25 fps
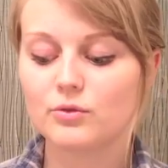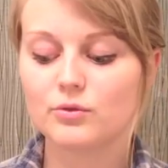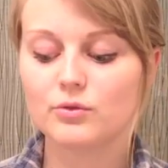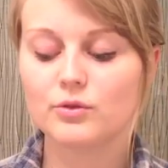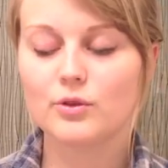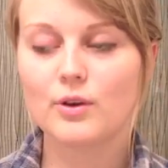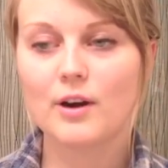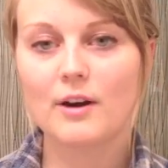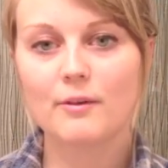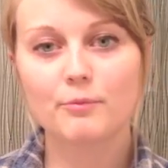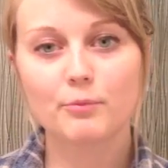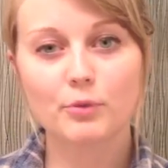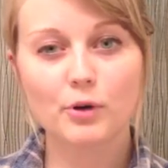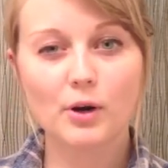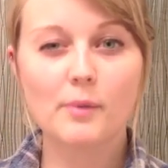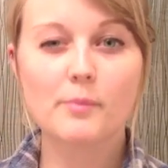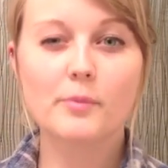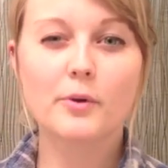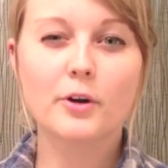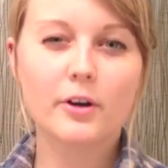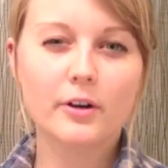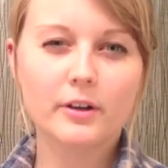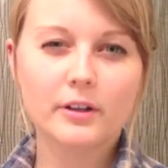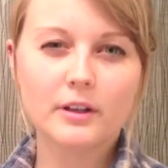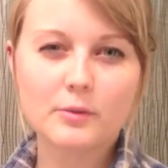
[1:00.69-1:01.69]
You have
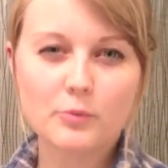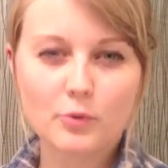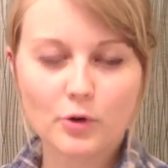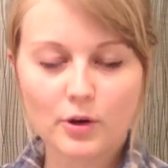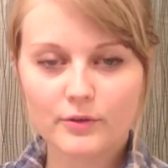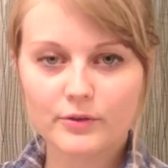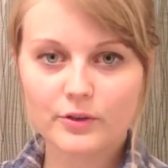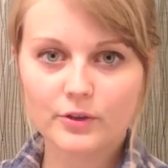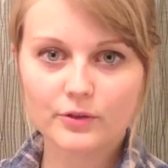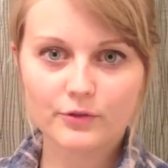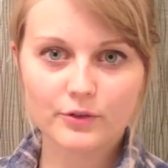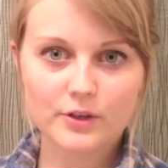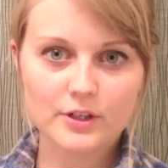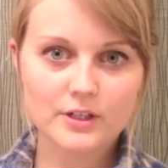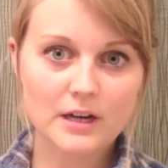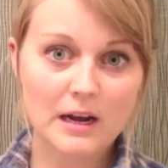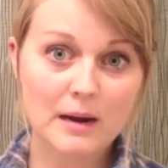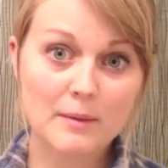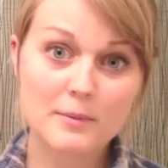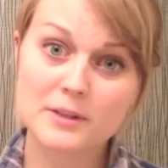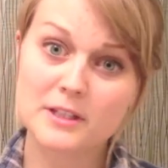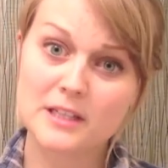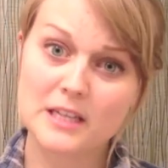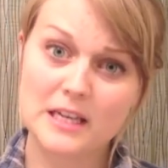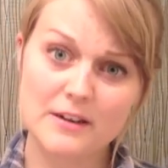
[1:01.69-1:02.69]
primarily more of your free
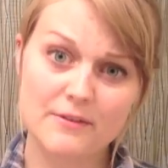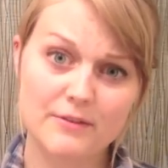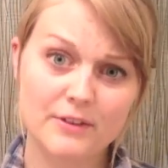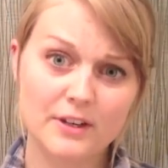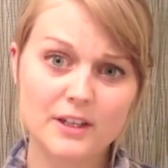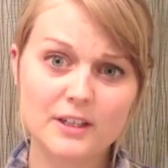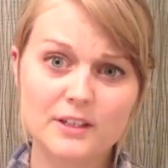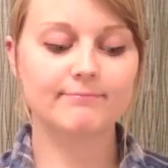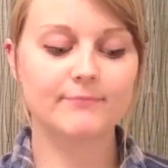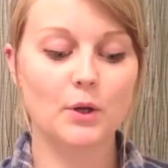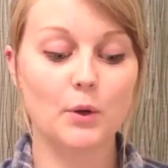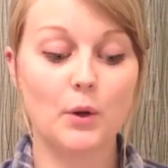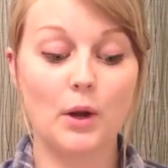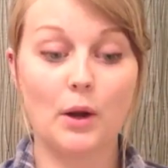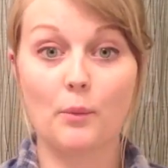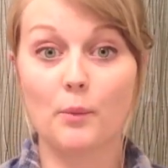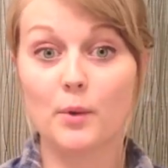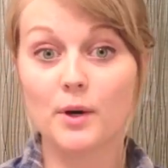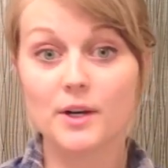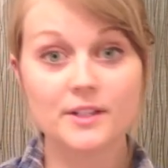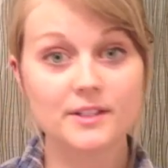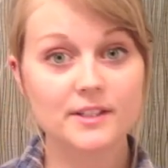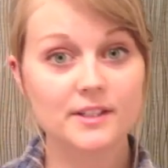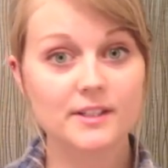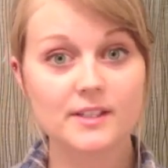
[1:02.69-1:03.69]
time in the evenings. Okay,
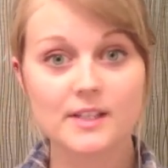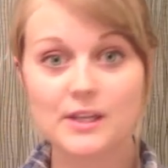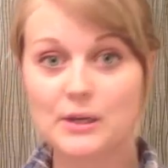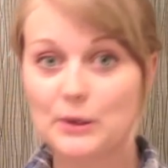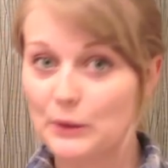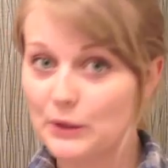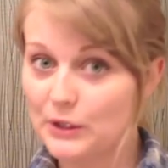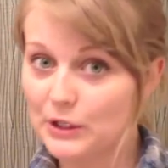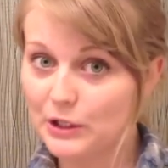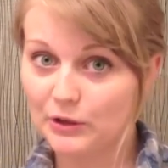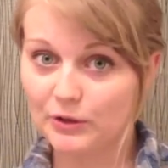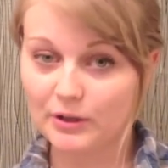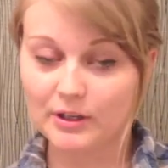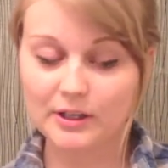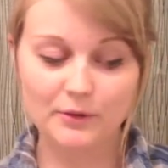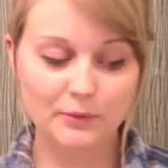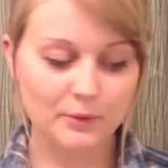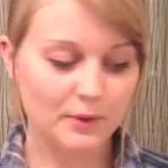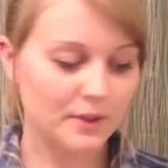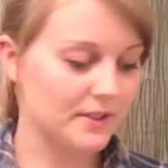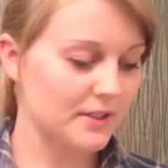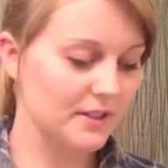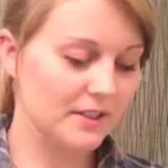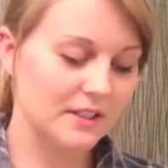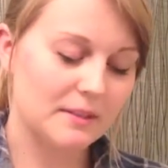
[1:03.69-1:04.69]
what is the secret ingredient?
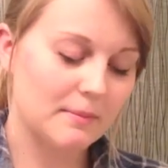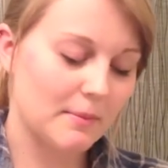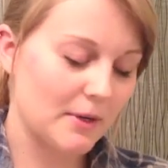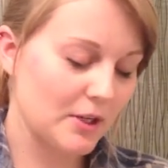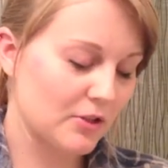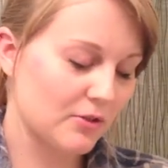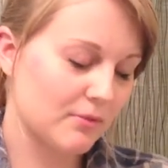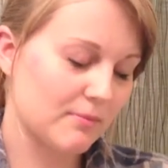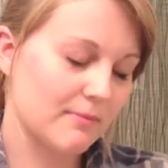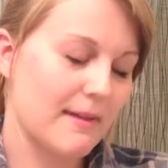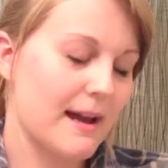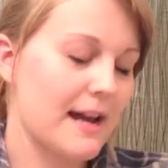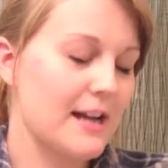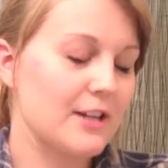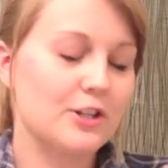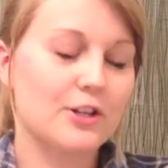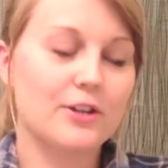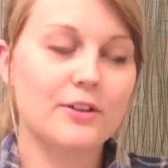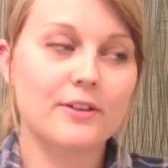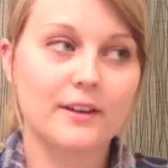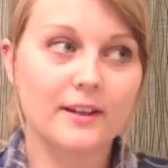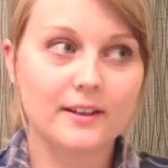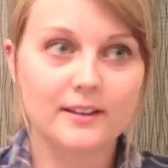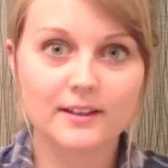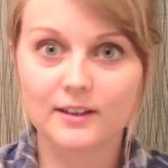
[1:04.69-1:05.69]
What is the special magic
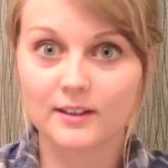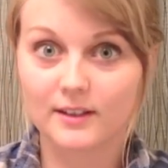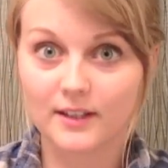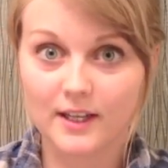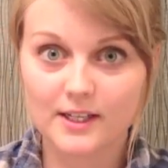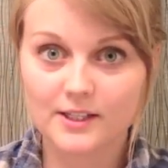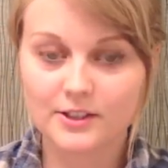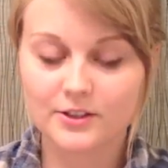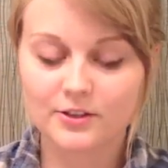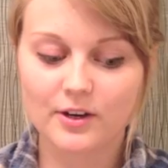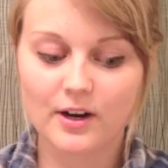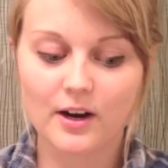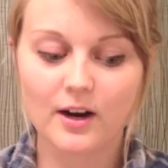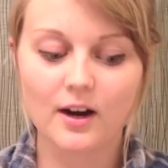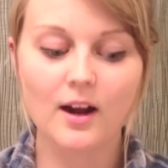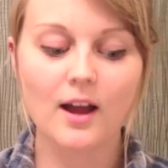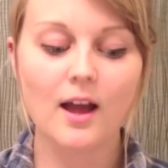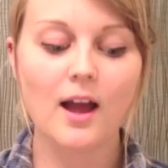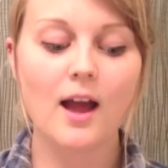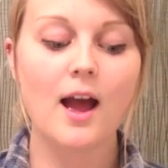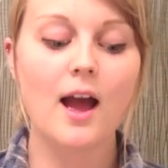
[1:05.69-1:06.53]
thing that lightens your hair?